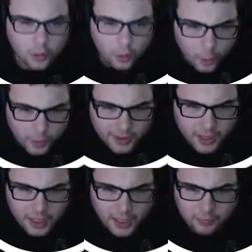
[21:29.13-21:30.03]
Oh my
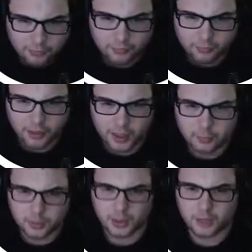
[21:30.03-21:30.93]
god, I can't freaking
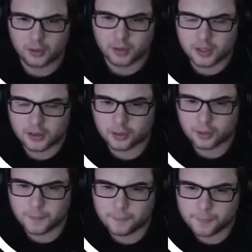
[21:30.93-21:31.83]
believe it. The test
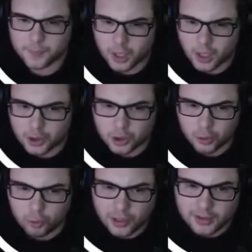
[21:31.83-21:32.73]
strip uh,
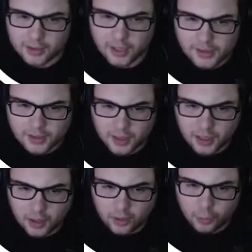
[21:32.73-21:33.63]
showed red today. He said
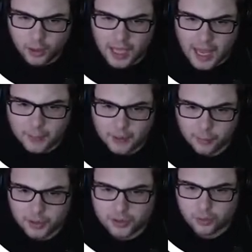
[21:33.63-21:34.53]
he it wouldn't happen if
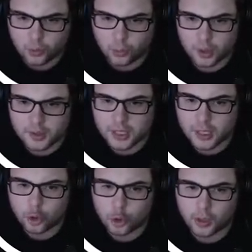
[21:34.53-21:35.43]
we just do it once. I
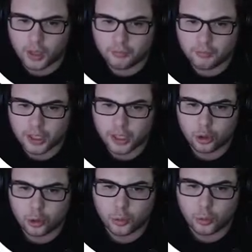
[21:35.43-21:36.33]
knew it. I freaking
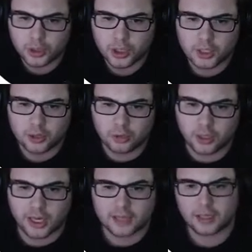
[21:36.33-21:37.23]
knew it. What should I do? I
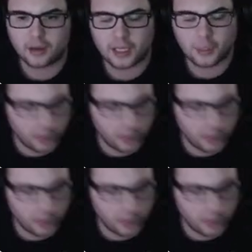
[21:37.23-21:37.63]
can't tell anyone